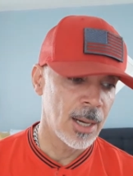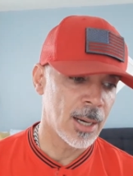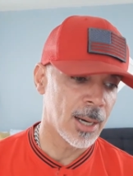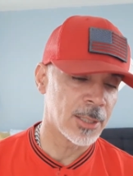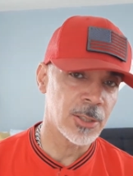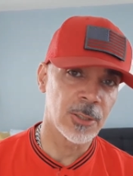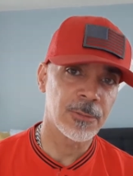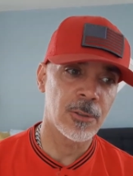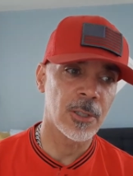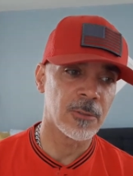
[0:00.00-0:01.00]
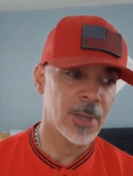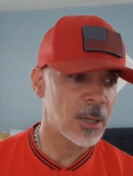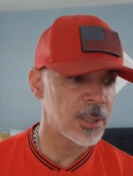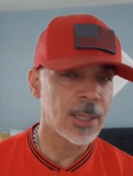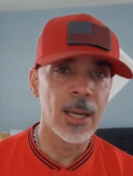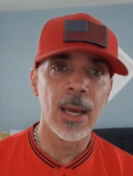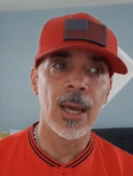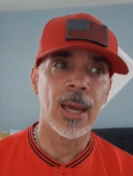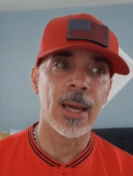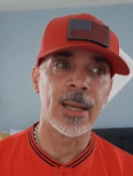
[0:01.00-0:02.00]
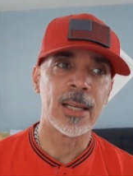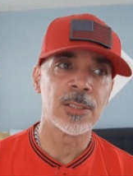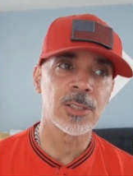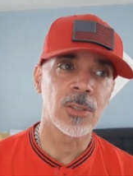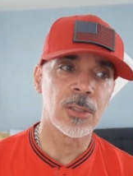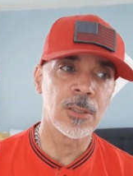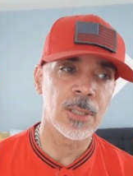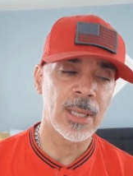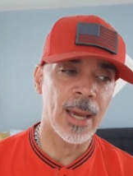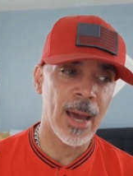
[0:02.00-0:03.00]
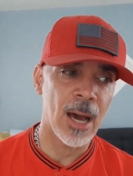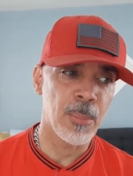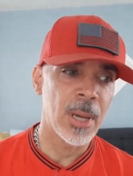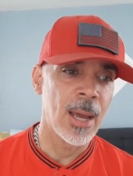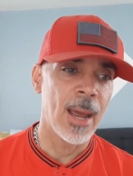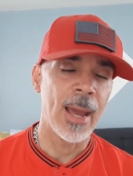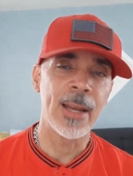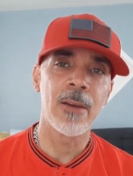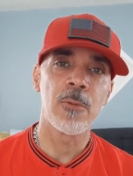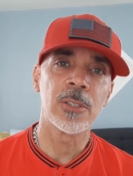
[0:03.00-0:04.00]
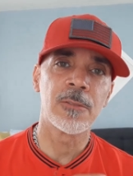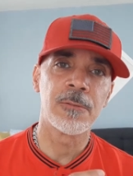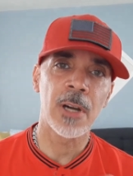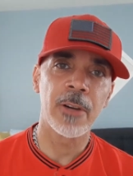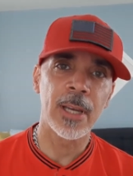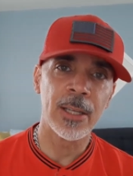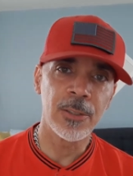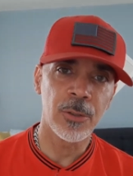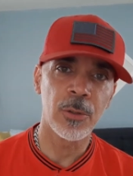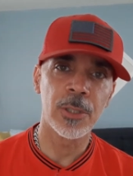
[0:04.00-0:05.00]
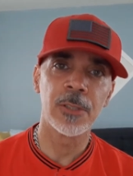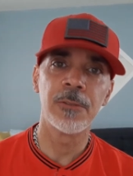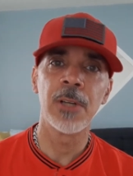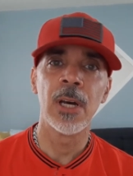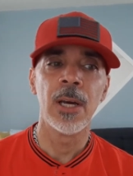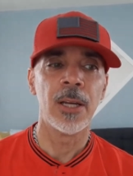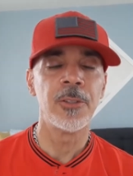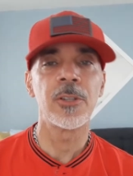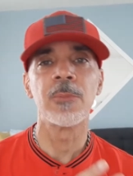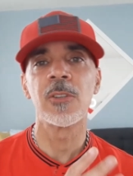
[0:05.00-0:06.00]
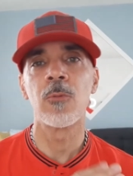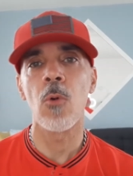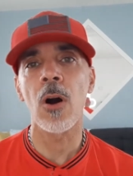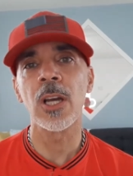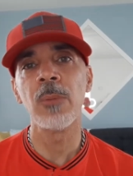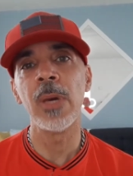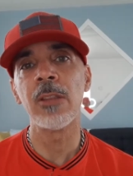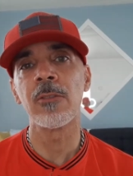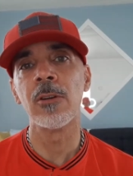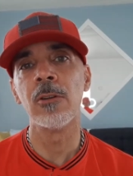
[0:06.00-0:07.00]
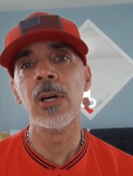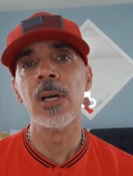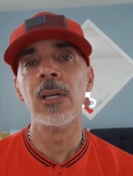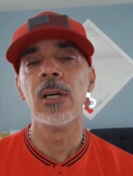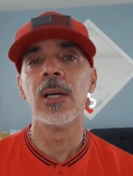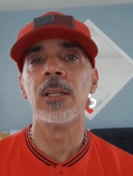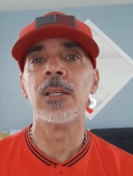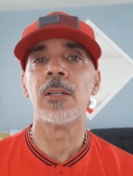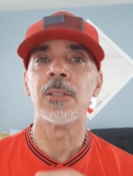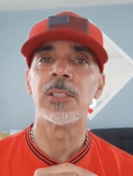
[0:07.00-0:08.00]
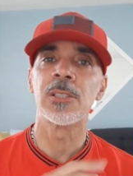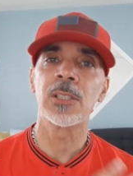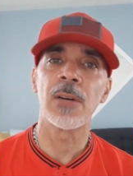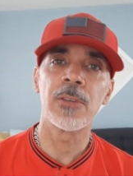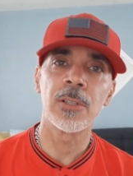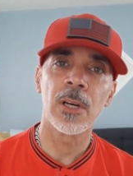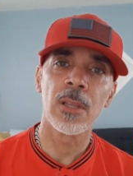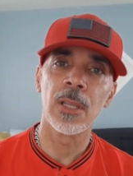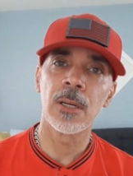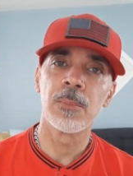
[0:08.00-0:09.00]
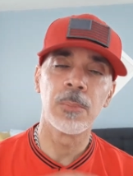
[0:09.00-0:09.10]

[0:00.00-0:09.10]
I searched for it, found it, and installed the app, and it was very intuitive in terms of walking me through, and discovered the